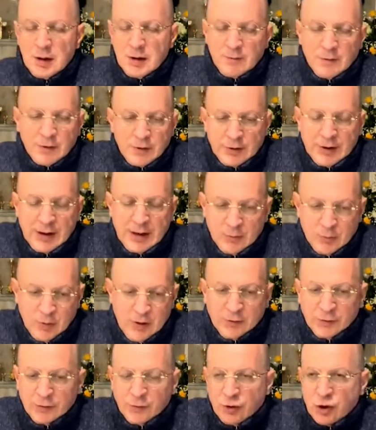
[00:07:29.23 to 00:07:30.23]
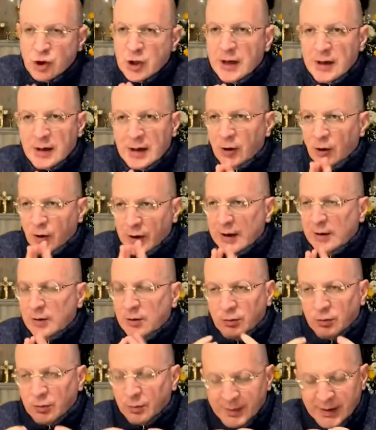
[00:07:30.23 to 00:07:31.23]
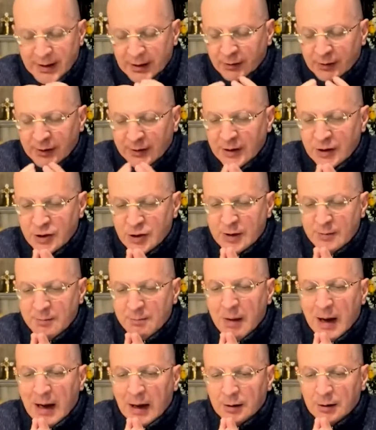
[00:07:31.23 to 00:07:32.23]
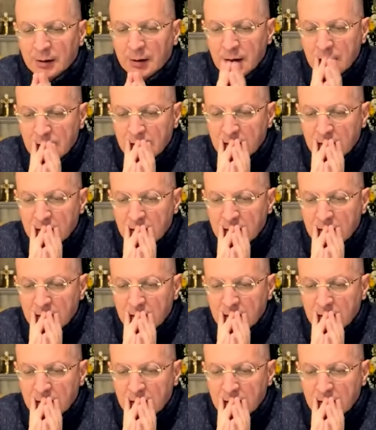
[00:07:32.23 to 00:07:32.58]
the norma normans non normata, which is the Holy Bible,